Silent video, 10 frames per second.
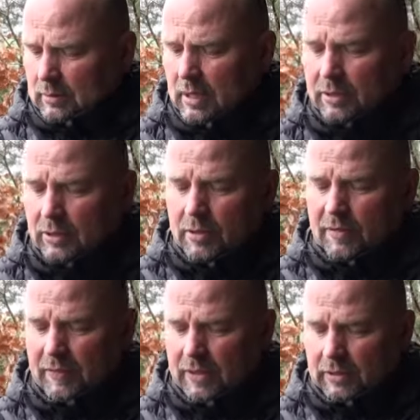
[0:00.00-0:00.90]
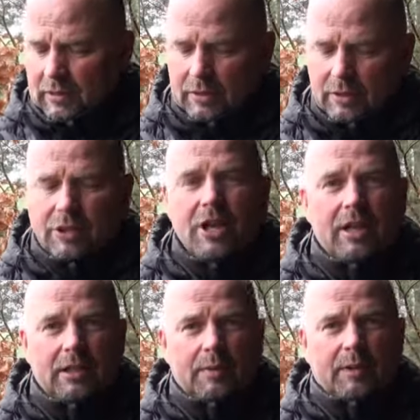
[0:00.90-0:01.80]
It does feel
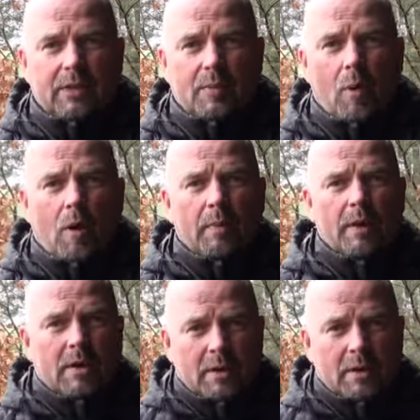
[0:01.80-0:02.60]
genuinely warm,